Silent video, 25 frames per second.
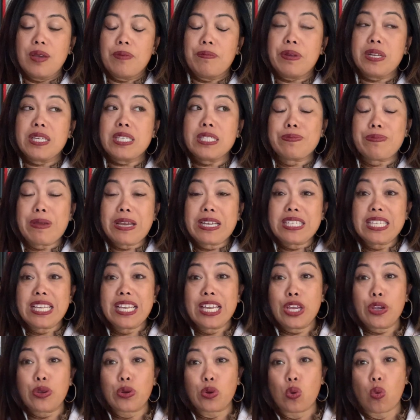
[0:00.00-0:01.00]
but especially
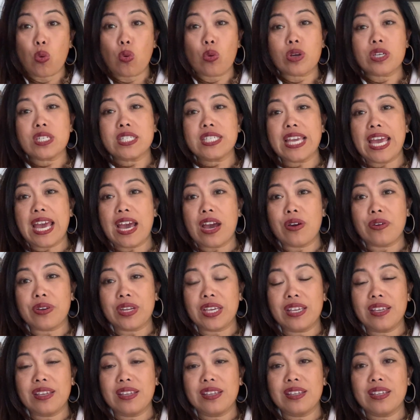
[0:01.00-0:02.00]
here in Orange
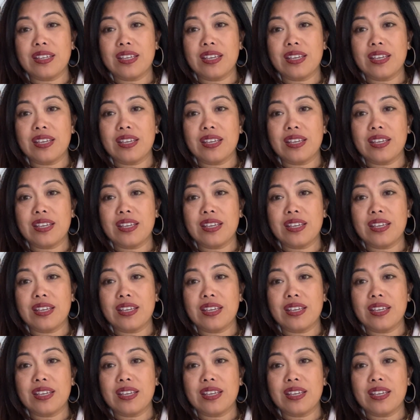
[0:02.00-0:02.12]
County,